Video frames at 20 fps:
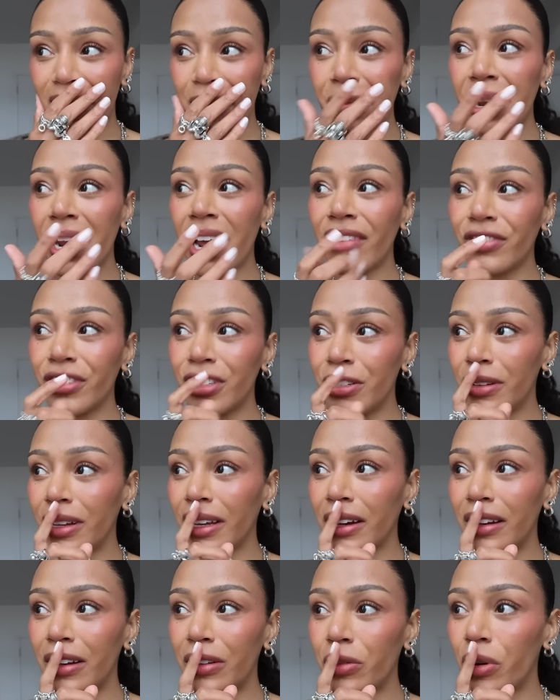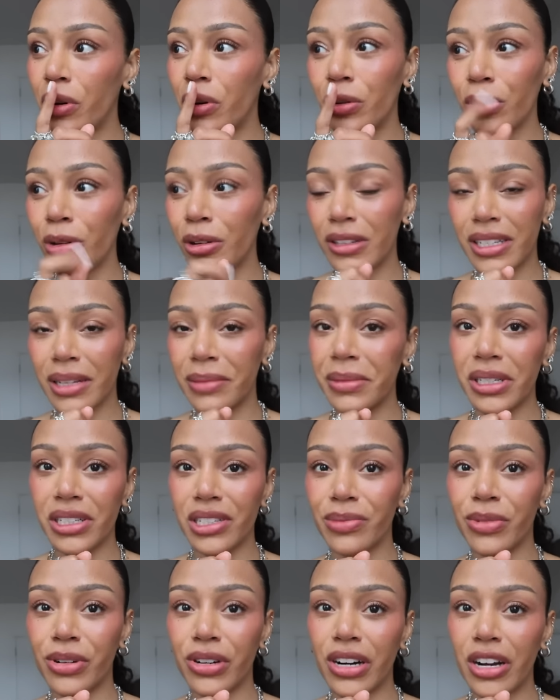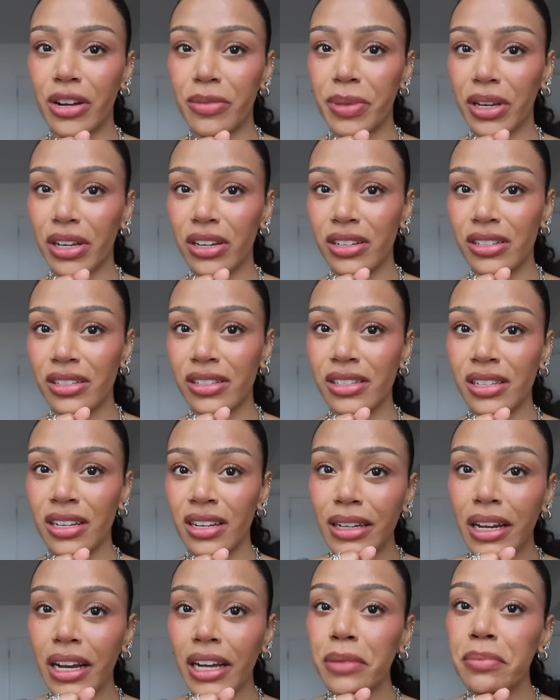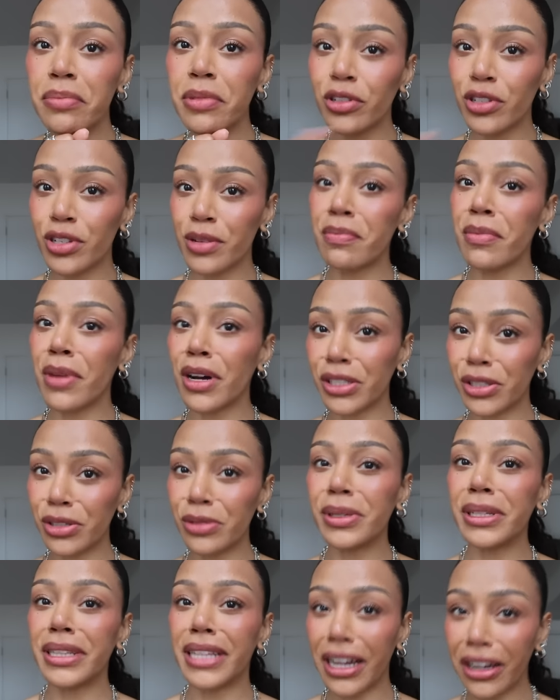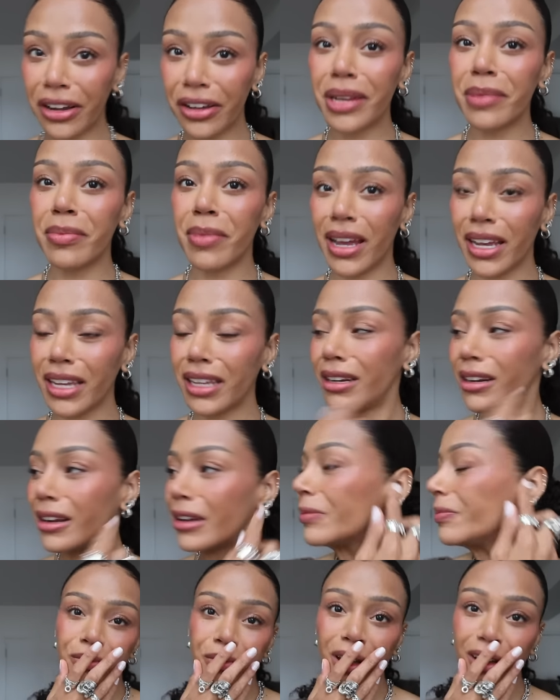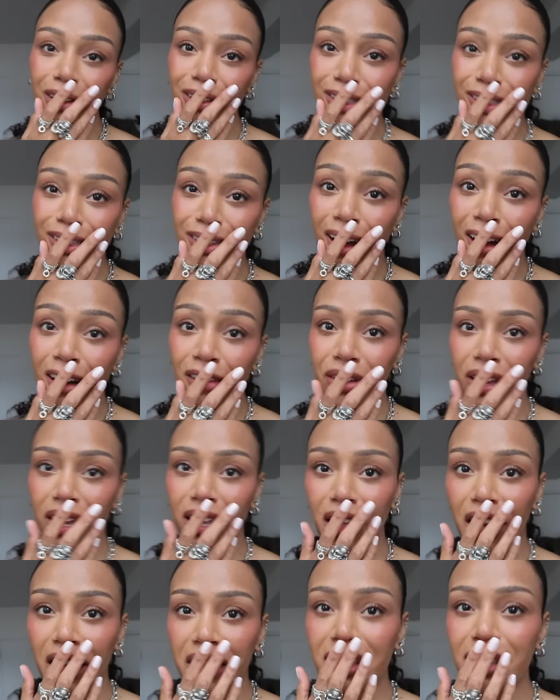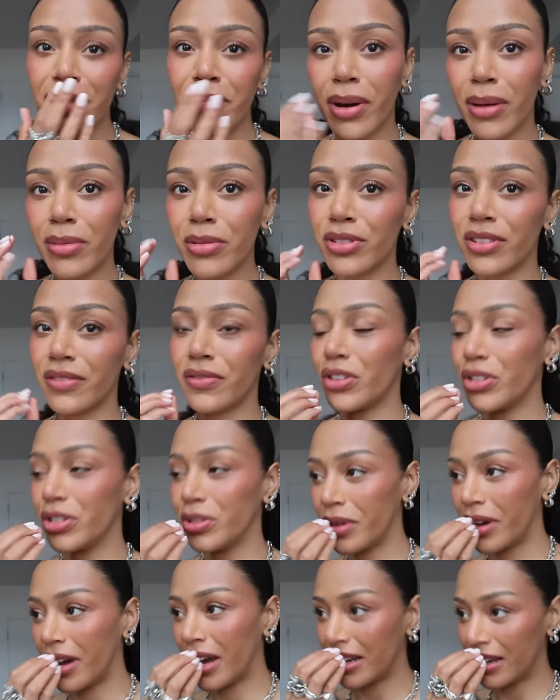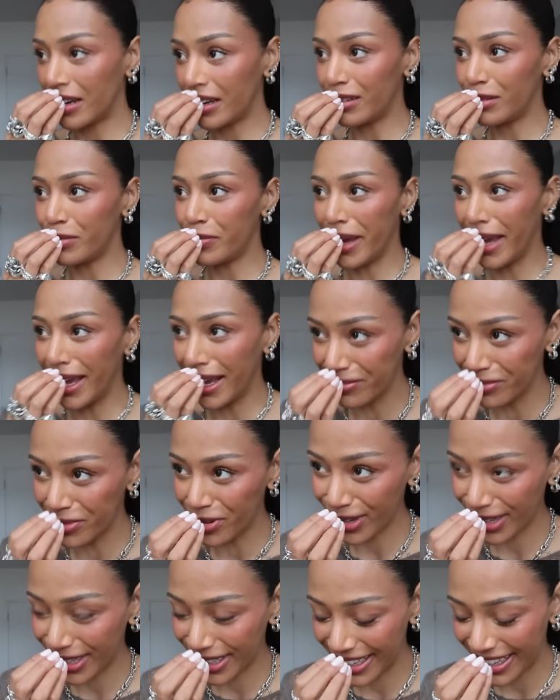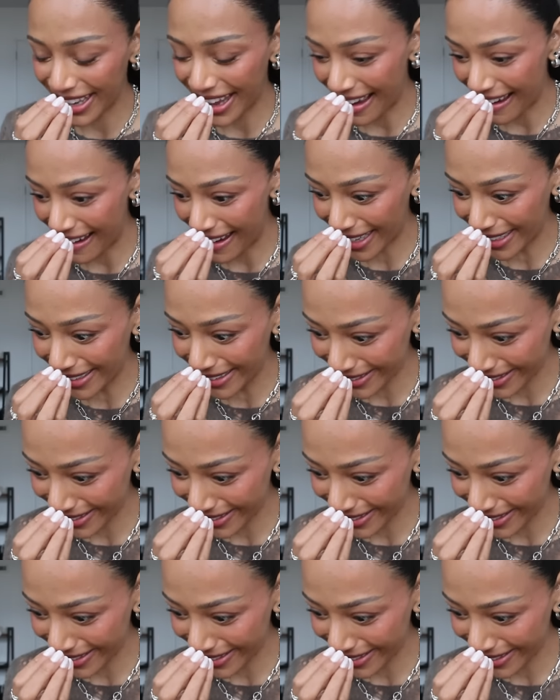I'm gonna have to do like a little haul or something tomorrow because I could build some muscle with that goodie bag, you know? We are starving. I think the bubbles have gone to our head a little bit. I'm not gonna lie.